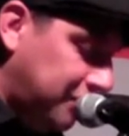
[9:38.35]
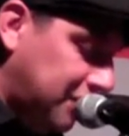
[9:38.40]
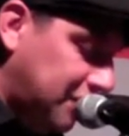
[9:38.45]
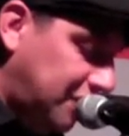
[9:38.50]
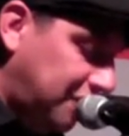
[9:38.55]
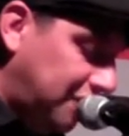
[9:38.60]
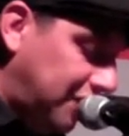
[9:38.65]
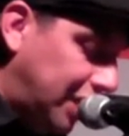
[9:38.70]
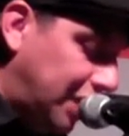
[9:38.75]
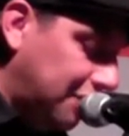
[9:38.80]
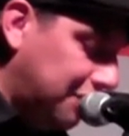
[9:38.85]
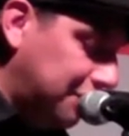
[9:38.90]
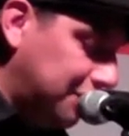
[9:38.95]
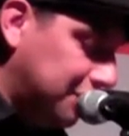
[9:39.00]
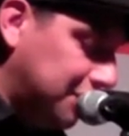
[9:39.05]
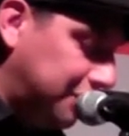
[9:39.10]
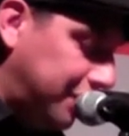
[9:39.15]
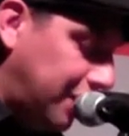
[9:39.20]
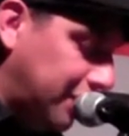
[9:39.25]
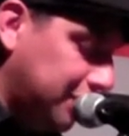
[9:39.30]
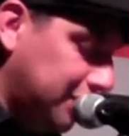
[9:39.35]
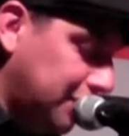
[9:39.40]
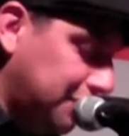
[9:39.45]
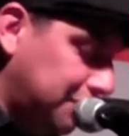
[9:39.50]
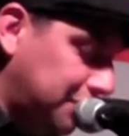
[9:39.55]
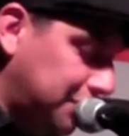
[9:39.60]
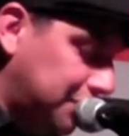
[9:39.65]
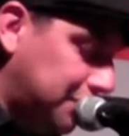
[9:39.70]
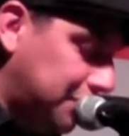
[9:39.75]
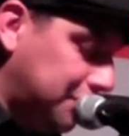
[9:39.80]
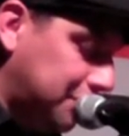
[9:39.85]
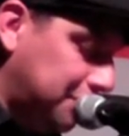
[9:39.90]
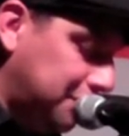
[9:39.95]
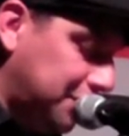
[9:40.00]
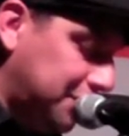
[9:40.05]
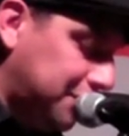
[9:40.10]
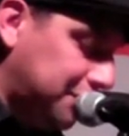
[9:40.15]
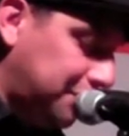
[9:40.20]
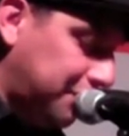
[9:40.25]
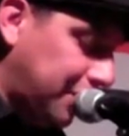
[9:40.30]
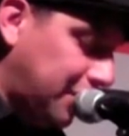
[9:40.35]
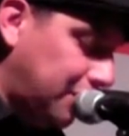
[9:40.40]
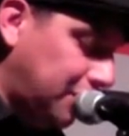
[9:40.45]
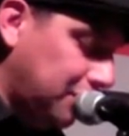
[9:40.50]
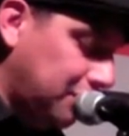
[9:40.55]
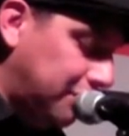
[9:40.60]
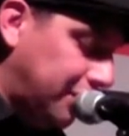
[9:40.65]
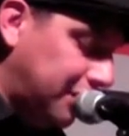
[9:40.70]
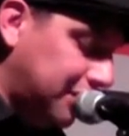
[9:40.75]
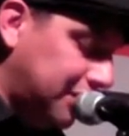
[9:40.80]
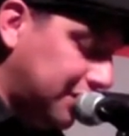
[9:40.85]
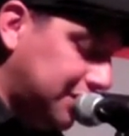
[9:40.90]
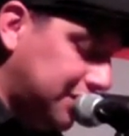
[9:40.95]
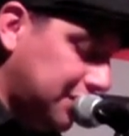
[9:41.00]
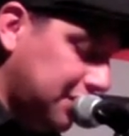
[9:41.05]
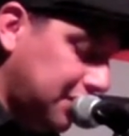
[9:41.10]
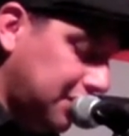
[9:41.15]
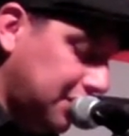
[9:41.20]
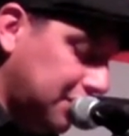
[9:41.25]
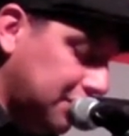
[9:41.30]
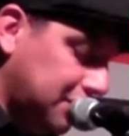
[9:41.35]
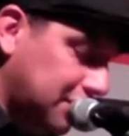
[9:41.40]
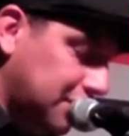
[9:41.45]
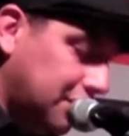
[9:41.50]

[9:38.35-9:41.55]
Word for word: The flowers around him would soon be spread throughout the city.